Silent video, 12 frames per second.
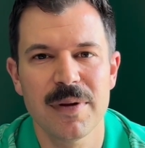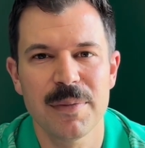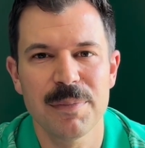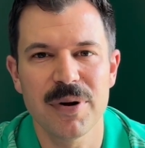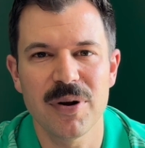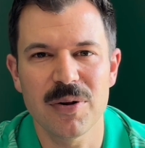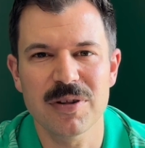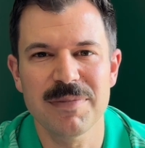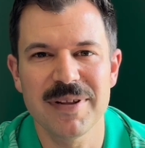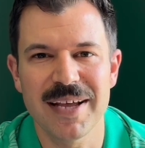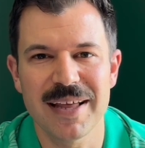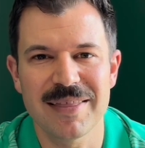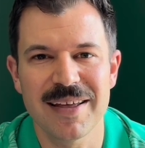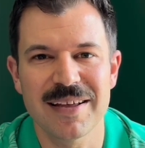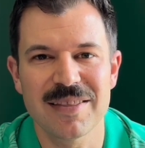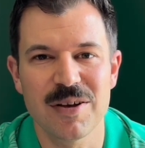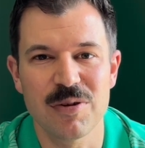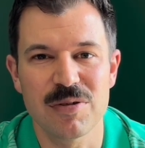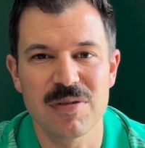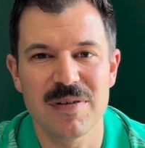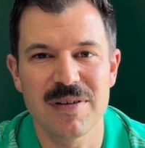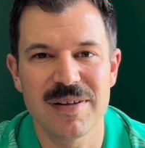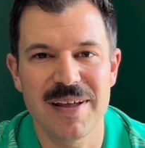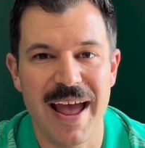but ultimately I think there's
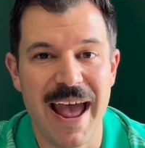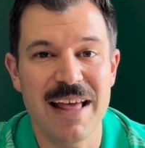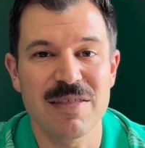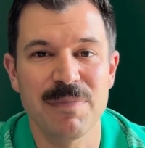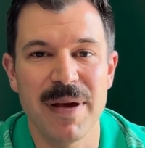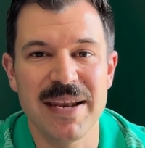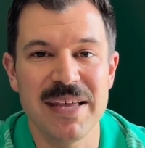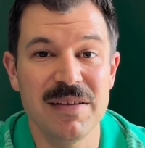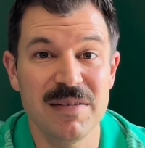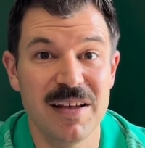as many,